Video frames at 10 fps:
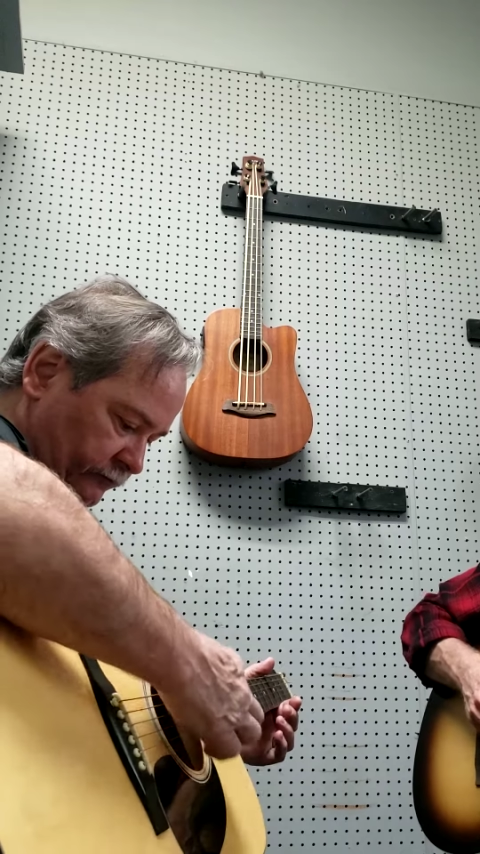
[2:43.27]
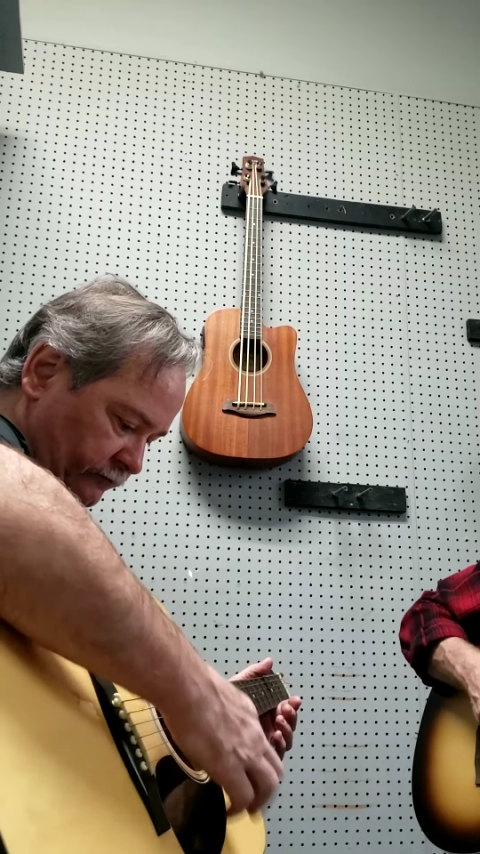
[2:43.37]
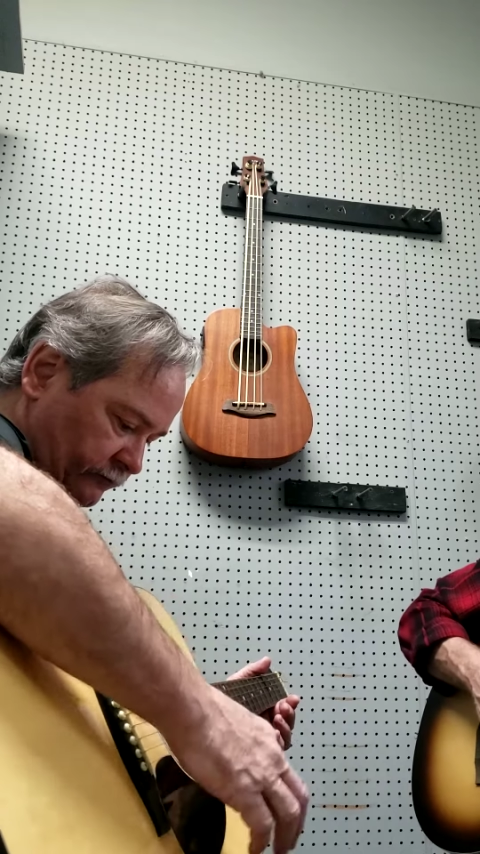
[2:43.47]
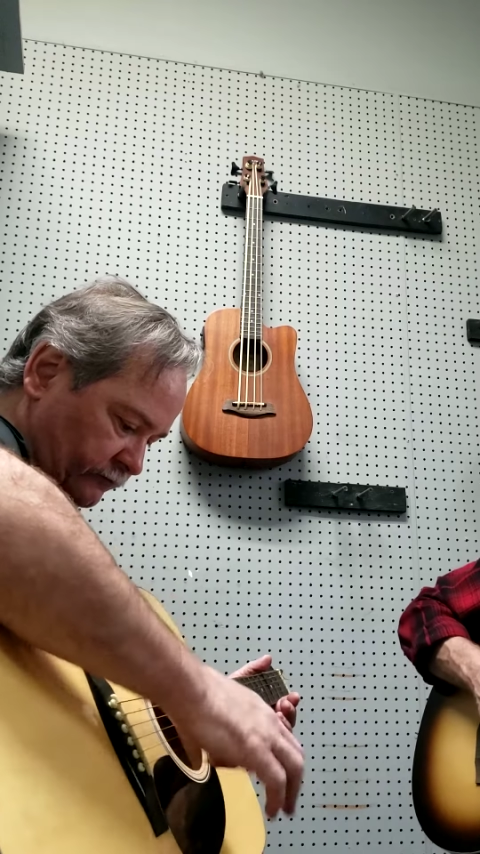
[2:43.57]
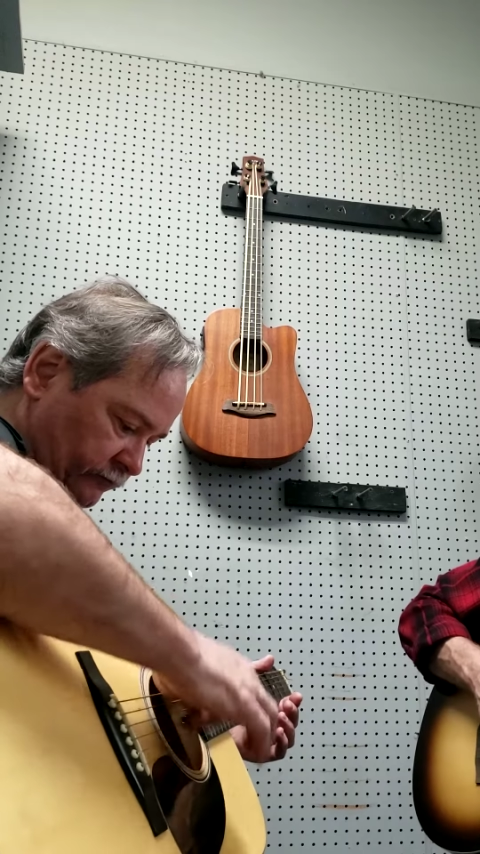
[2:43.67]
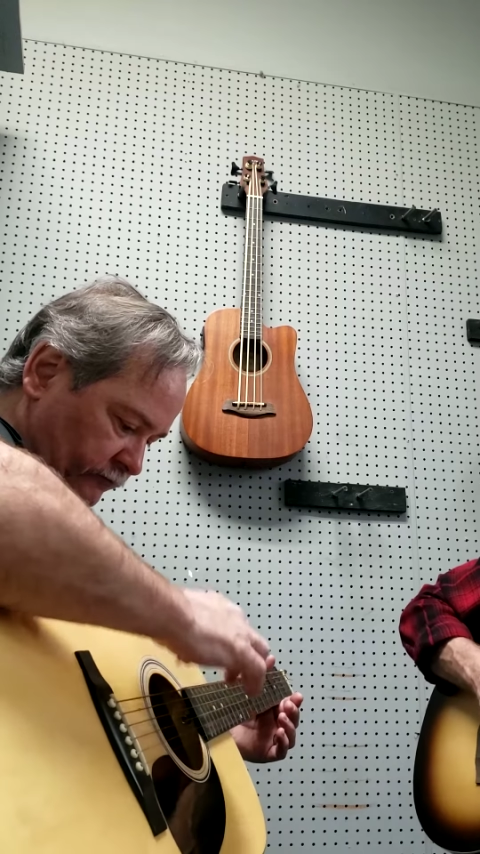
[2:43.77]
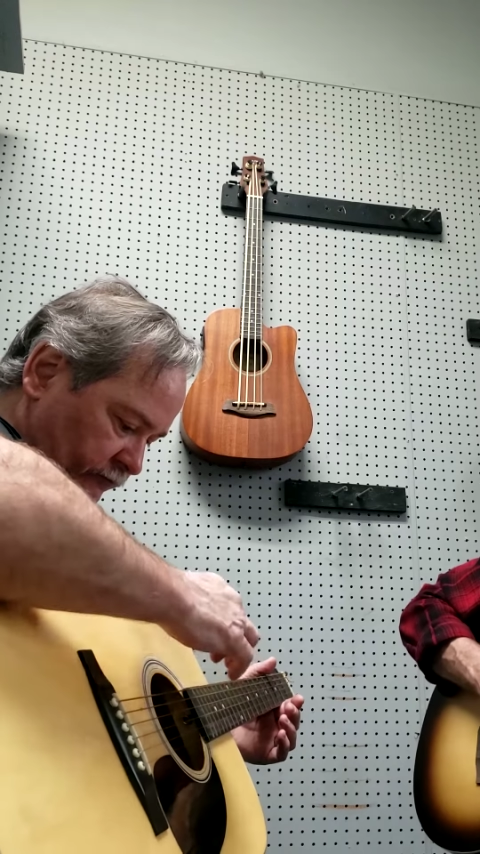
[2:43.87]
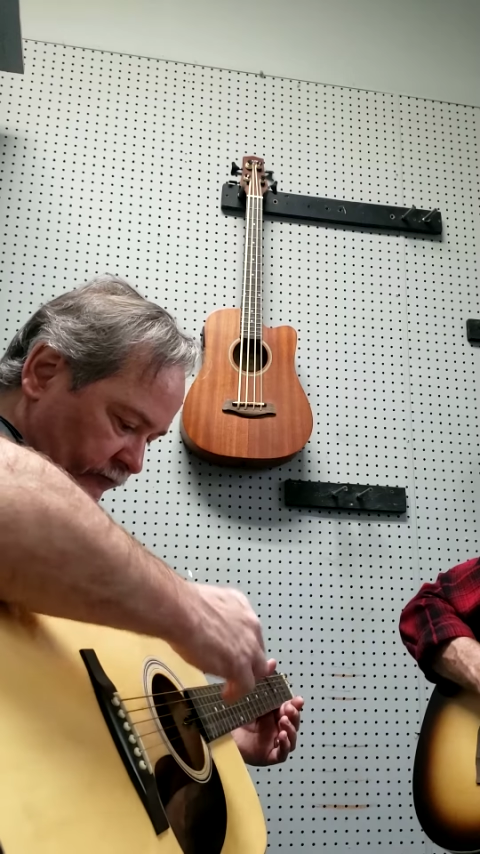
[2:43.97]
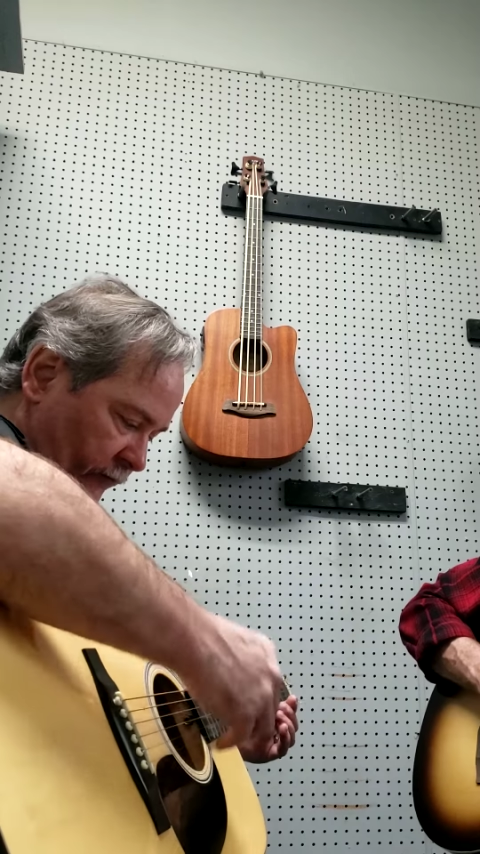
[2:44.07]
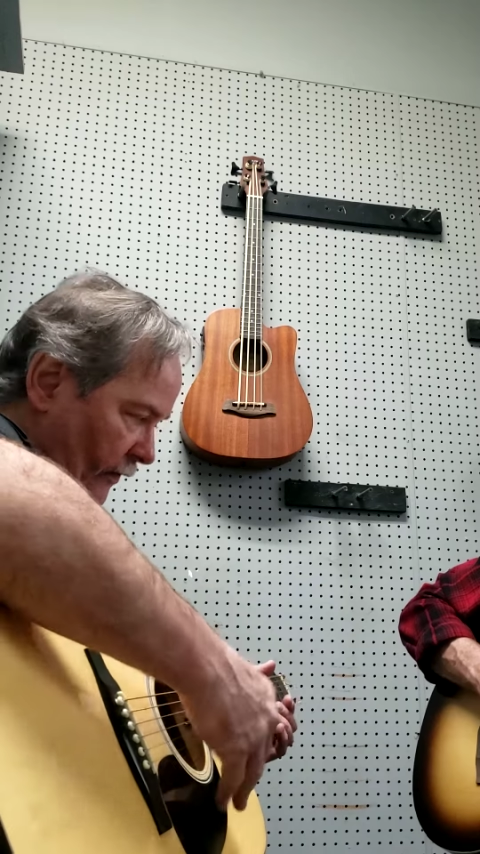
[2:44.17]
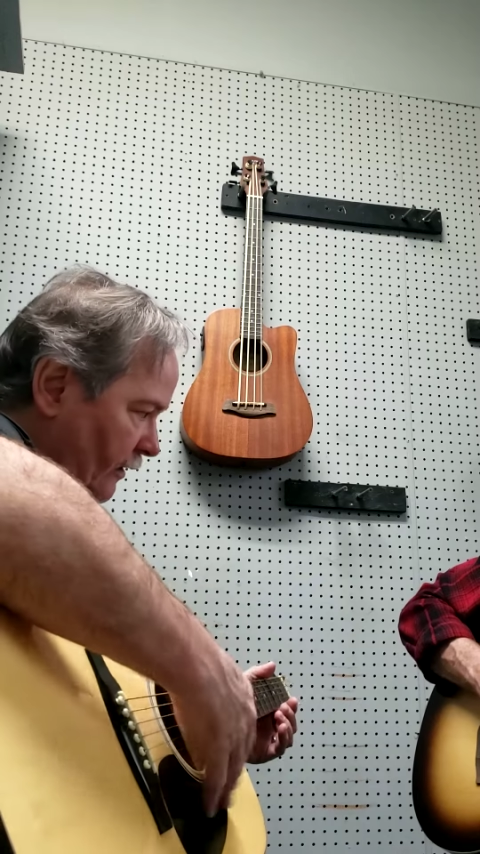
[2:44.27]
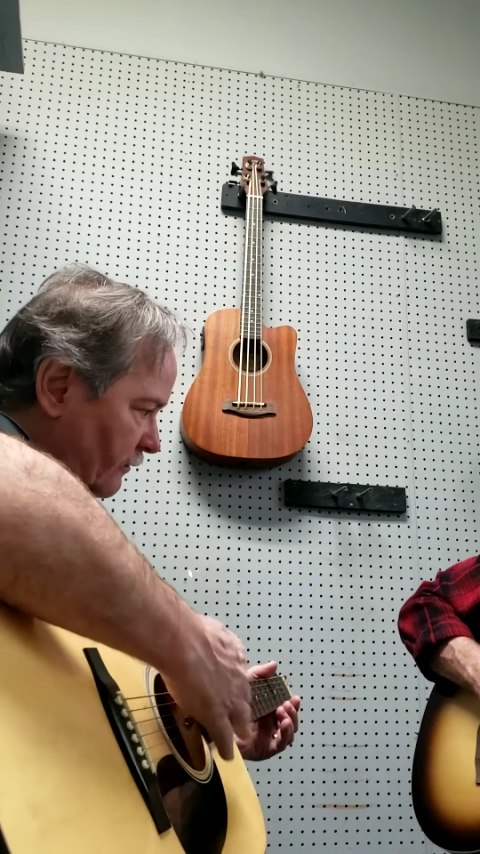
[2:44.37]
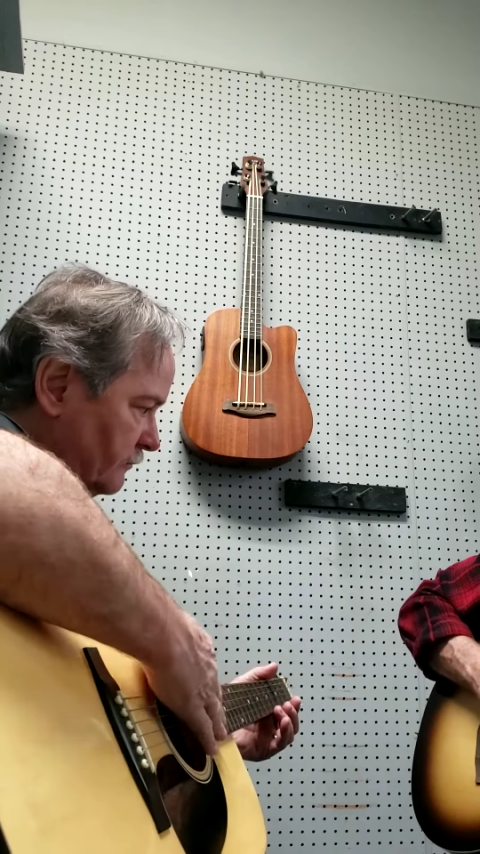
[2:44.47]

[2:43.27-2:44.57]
So we'll start with this.